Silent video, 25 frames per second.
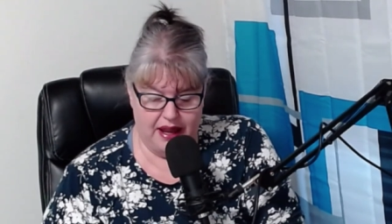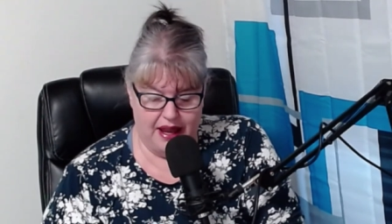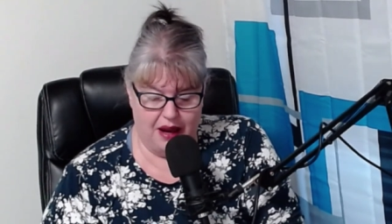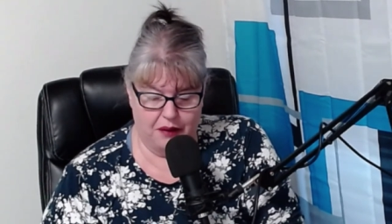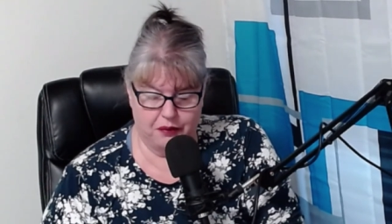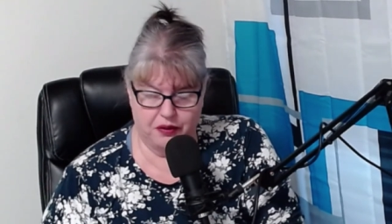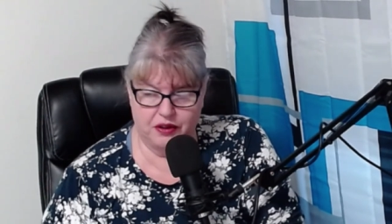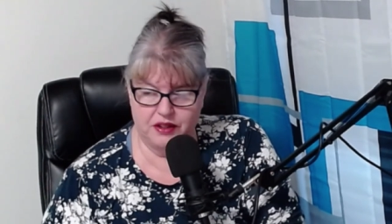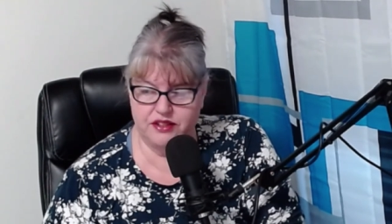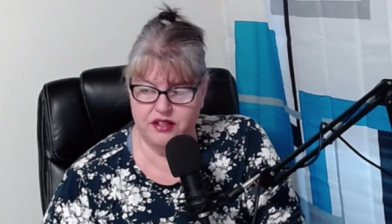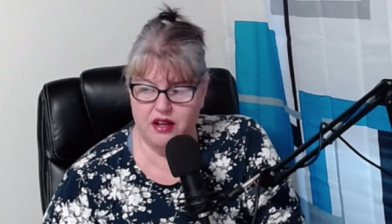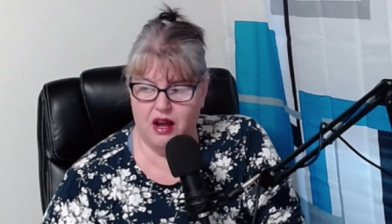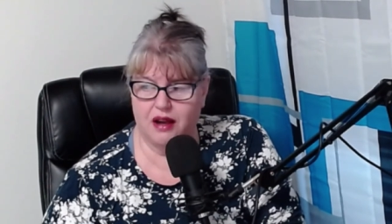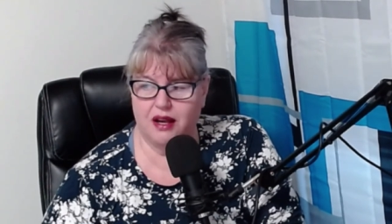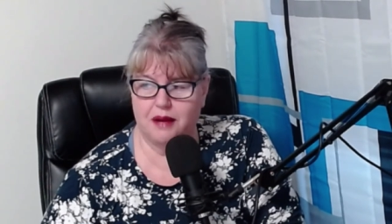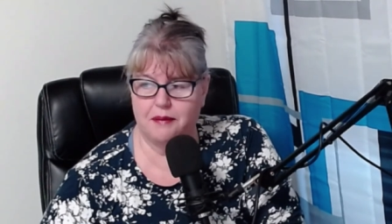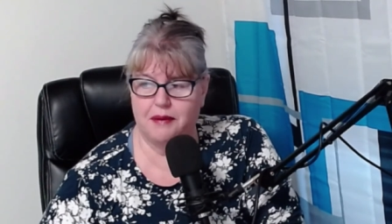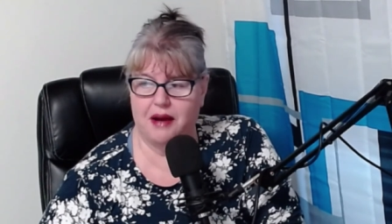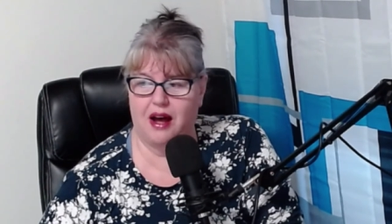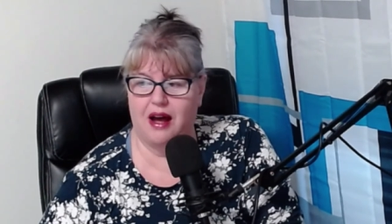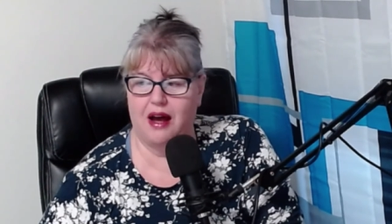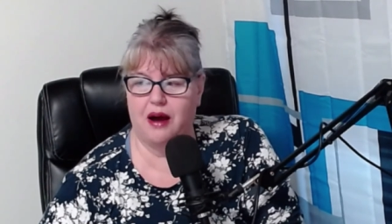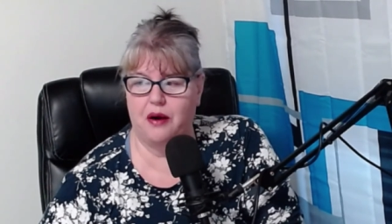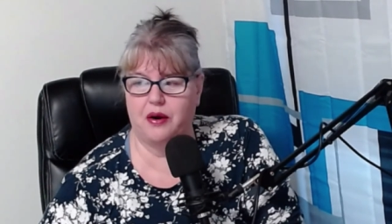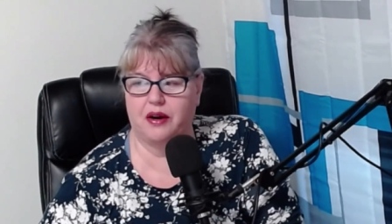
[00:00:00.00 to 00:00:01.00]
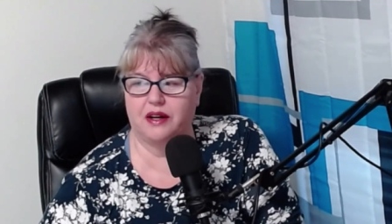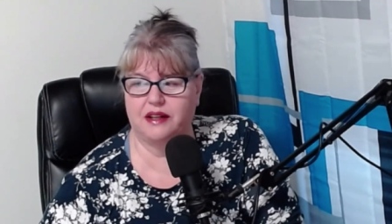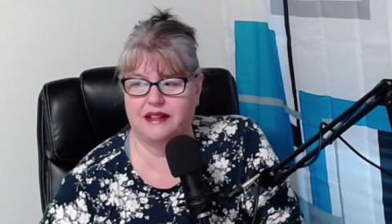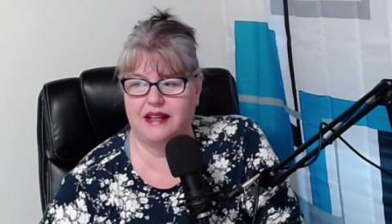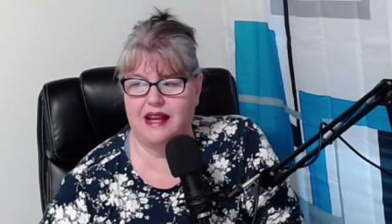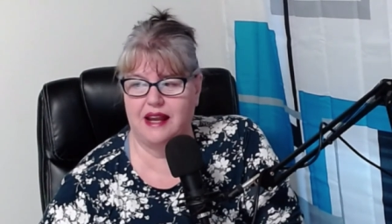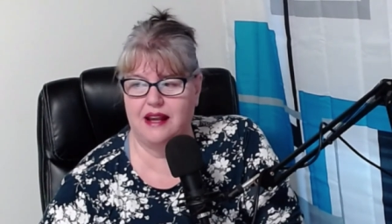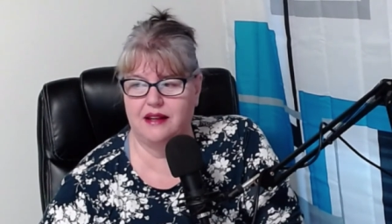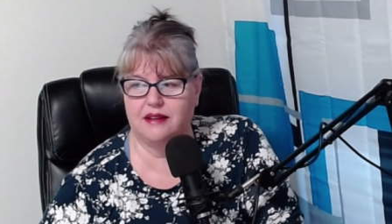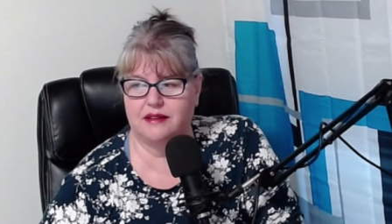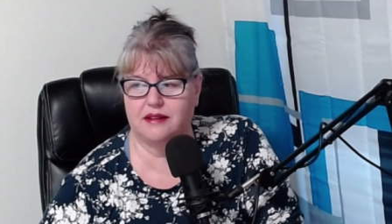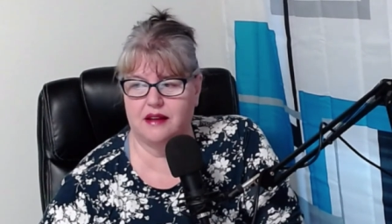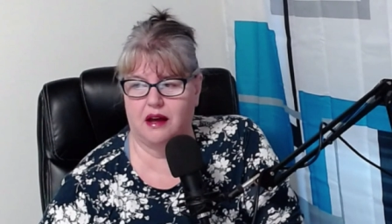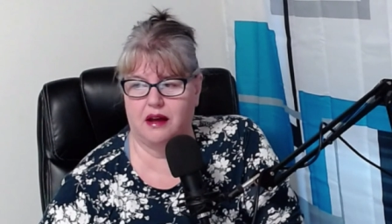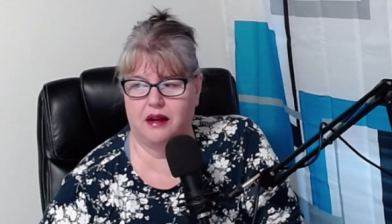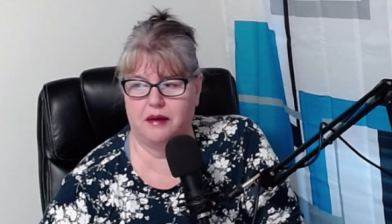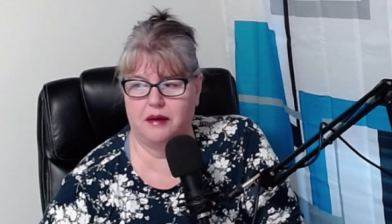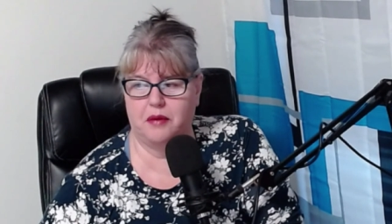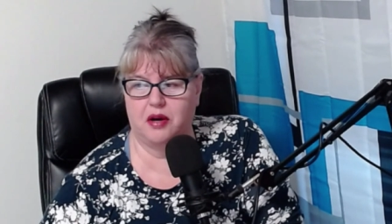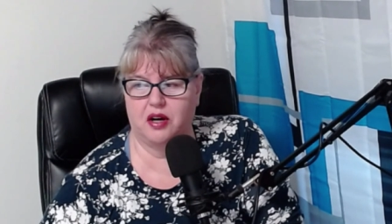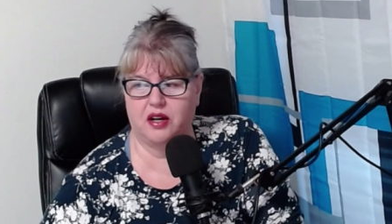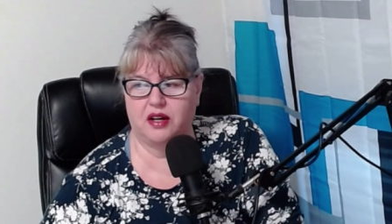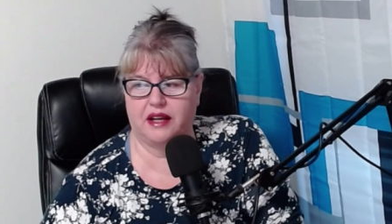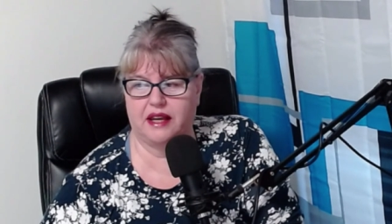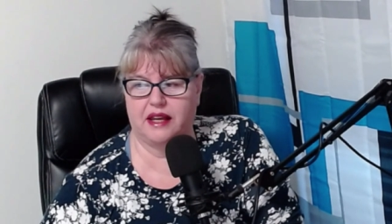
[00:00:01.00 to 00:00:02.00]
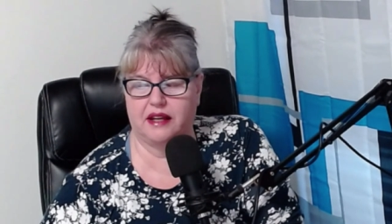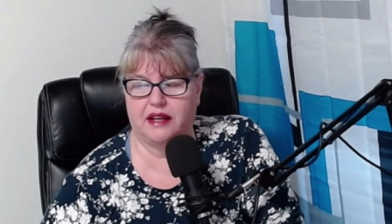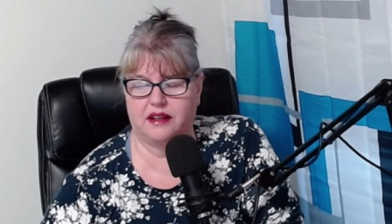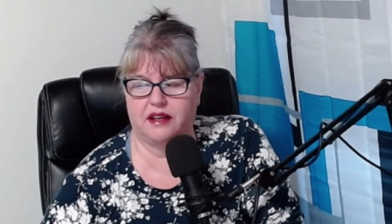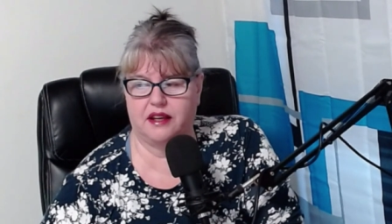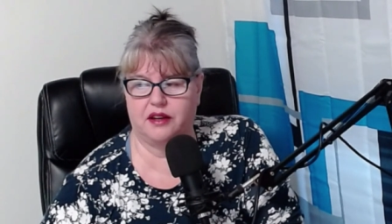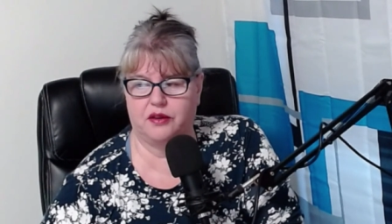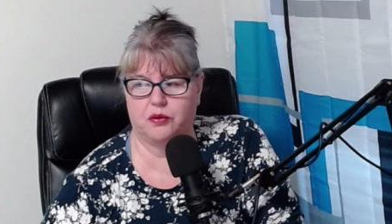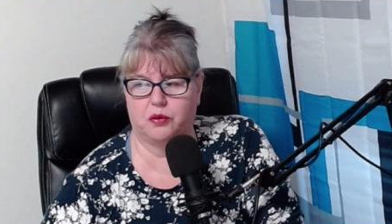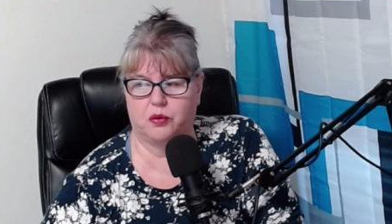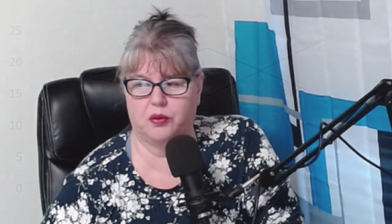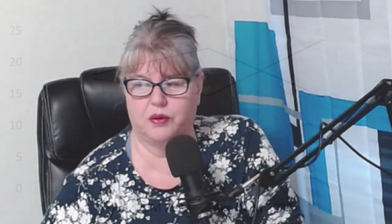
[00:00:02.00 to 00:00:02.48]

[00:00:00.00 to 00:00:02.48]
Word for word: And we're going to talk about how our days on market can